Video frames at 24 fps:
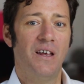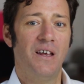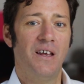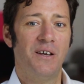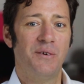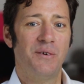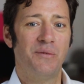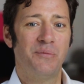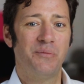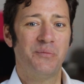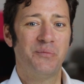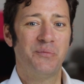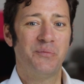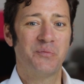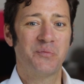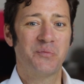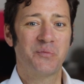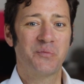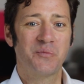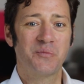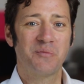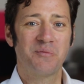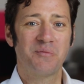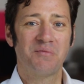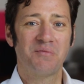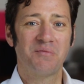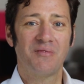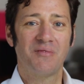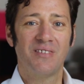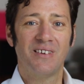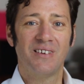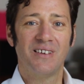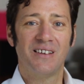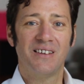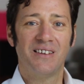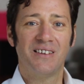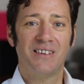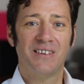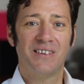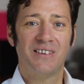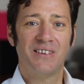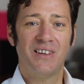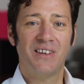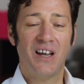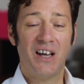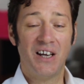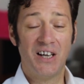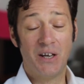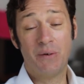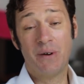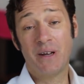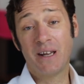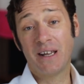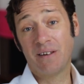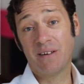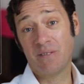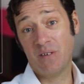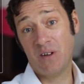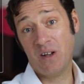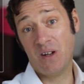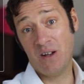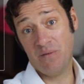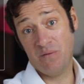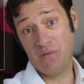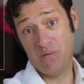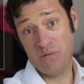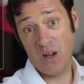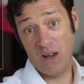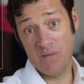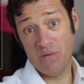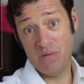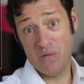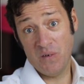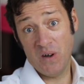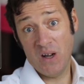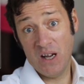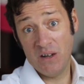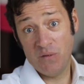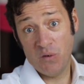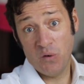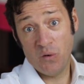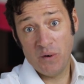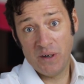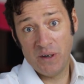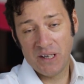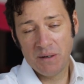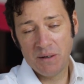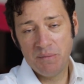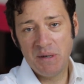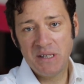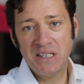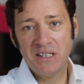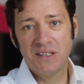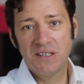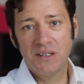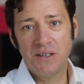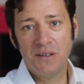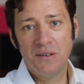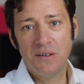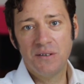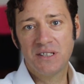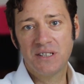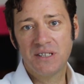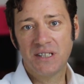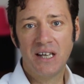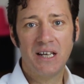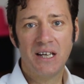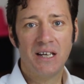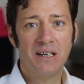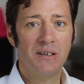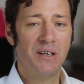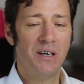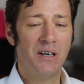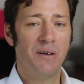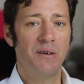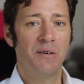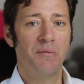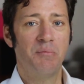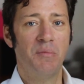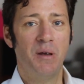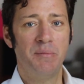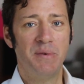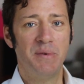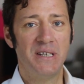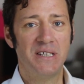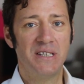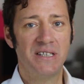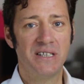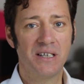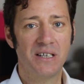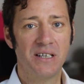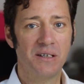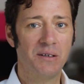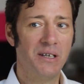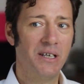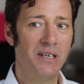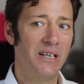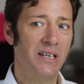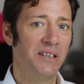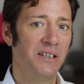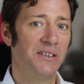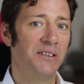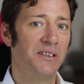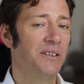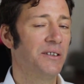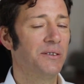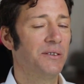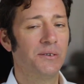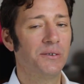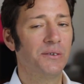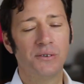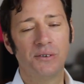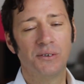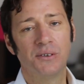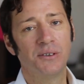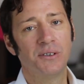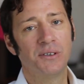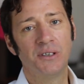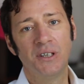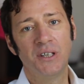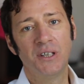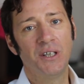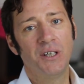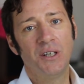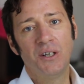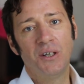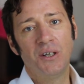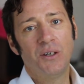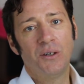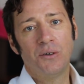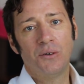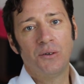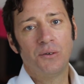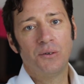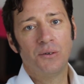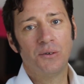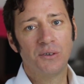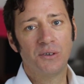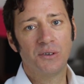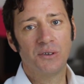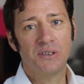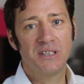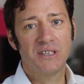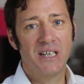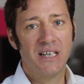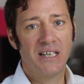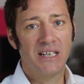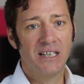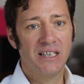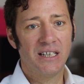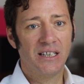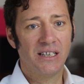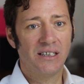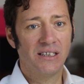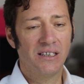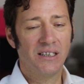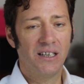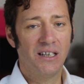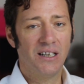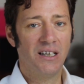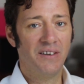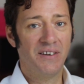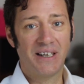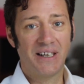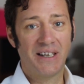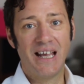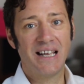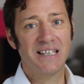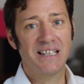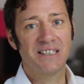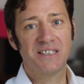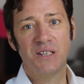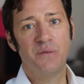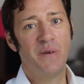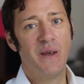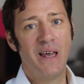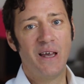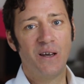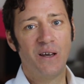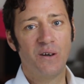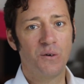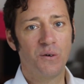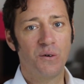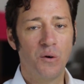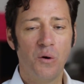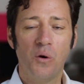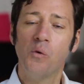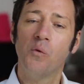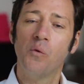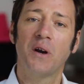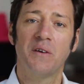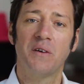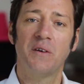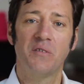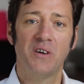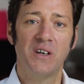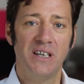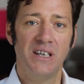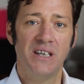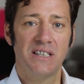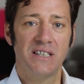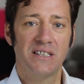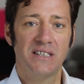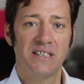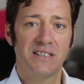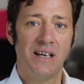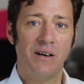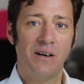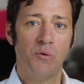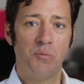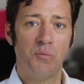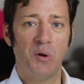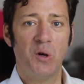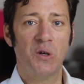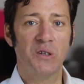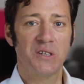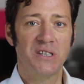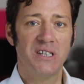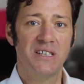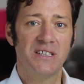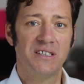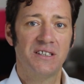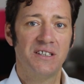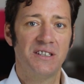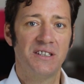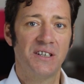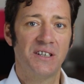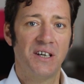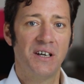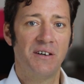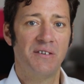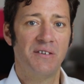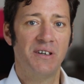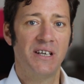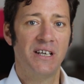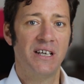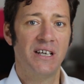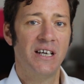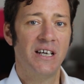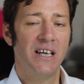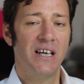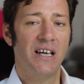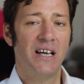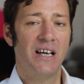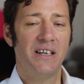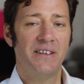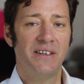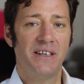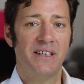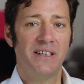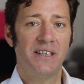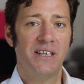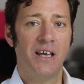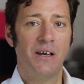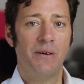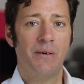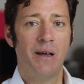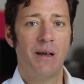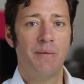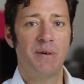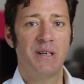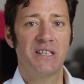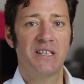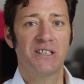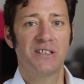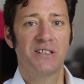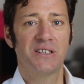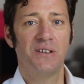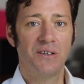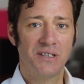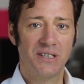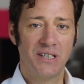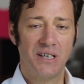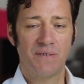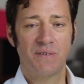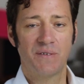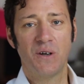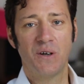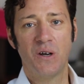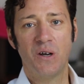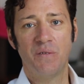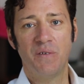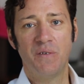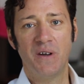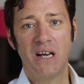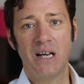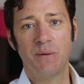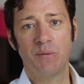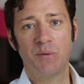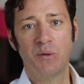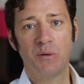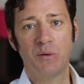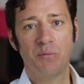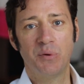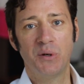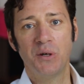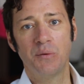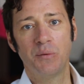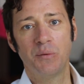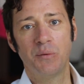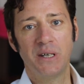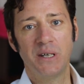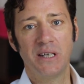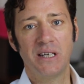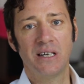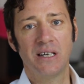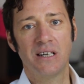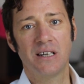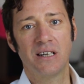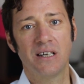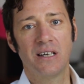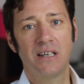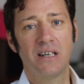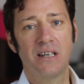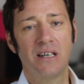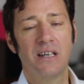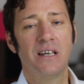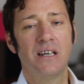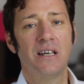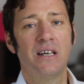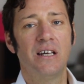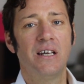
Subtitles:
um, that I know I've already committed to, say, a meeting in London, or taking the cat to the vet, or whatever it is. They're all blocked into the diary. I then know how many slots I've got available per week